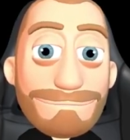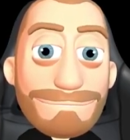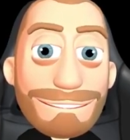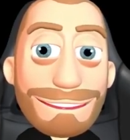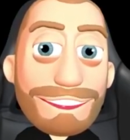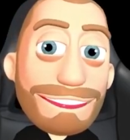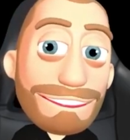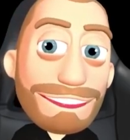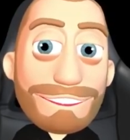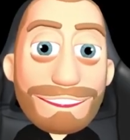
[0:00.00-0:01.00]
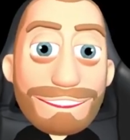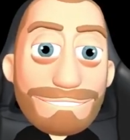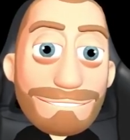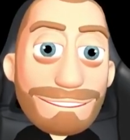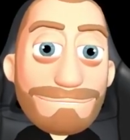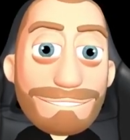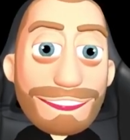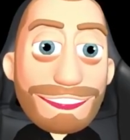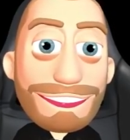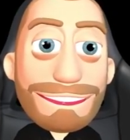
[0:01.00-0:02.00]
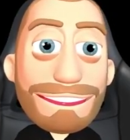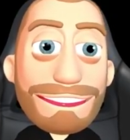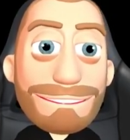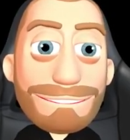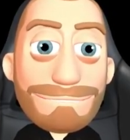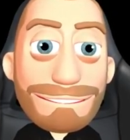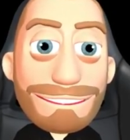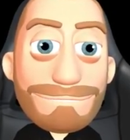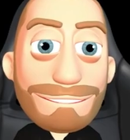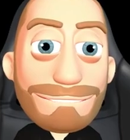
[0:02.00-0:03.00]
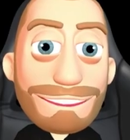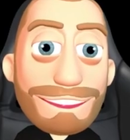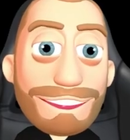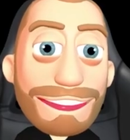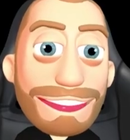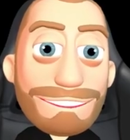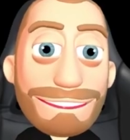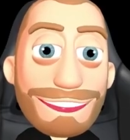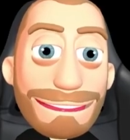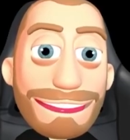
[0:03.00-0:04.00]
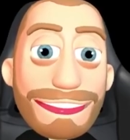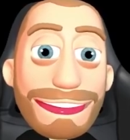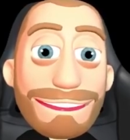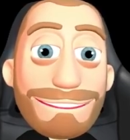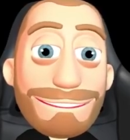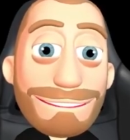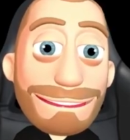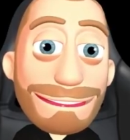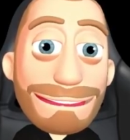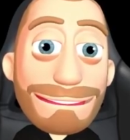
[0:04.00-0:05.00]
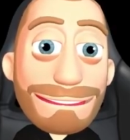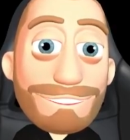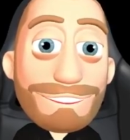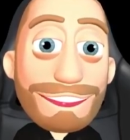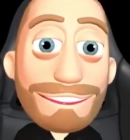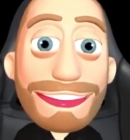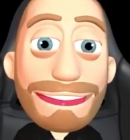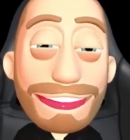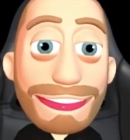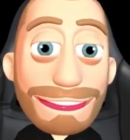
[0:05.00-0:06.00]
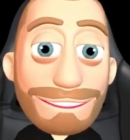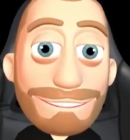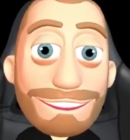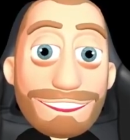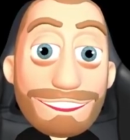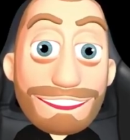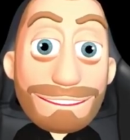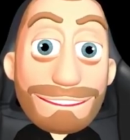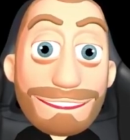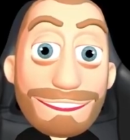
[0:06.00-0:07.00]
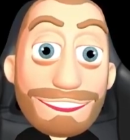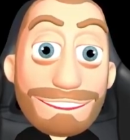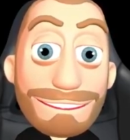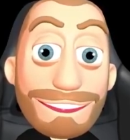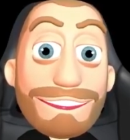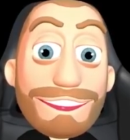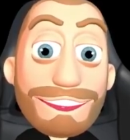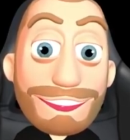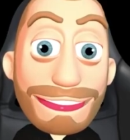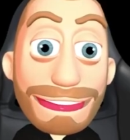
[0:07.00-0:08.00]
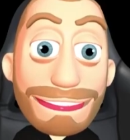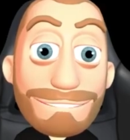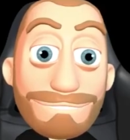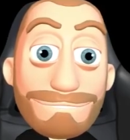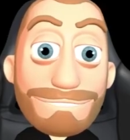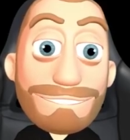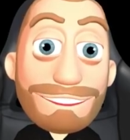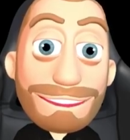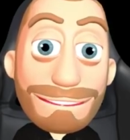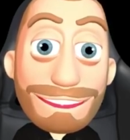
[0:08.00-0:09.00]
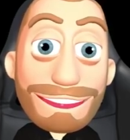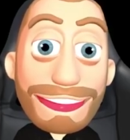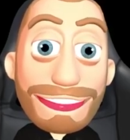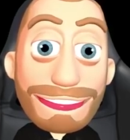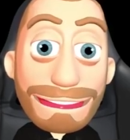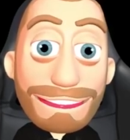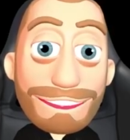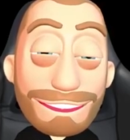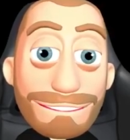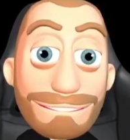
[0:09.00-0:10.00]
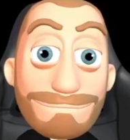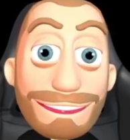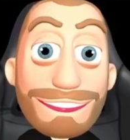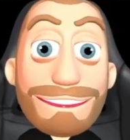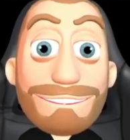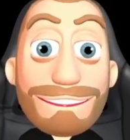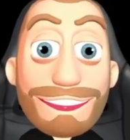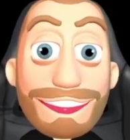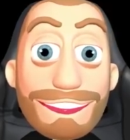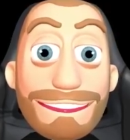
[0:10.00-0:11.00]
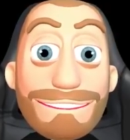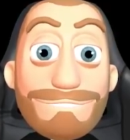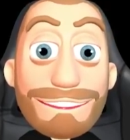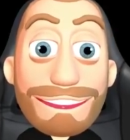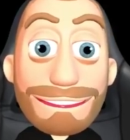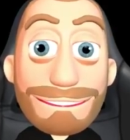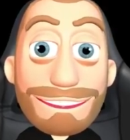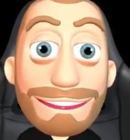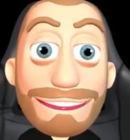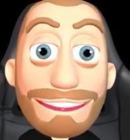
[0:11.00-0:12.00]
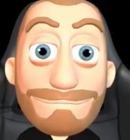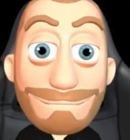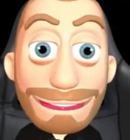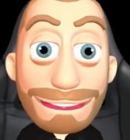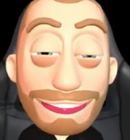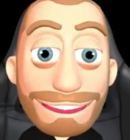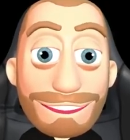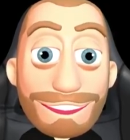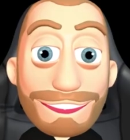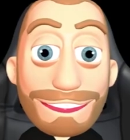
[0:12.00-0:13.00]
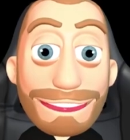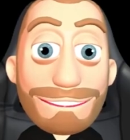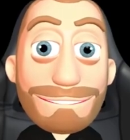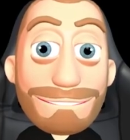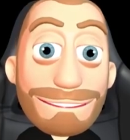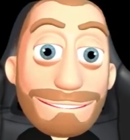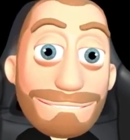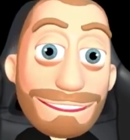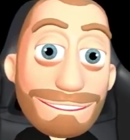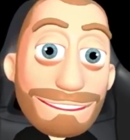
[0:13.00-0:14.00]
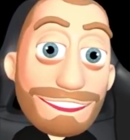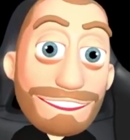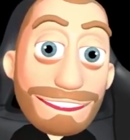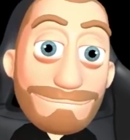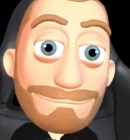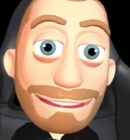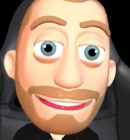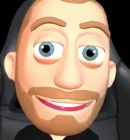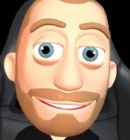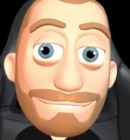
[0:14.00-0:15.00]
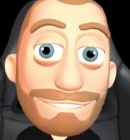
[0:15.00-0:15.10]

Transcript: and you split it 50 between T-fuel and T-bill, and when you come out, yeah, sure, your T-fuel is down a little bit, but your T-bill is up a little bit. So your overall T-fuel value is that you're a positive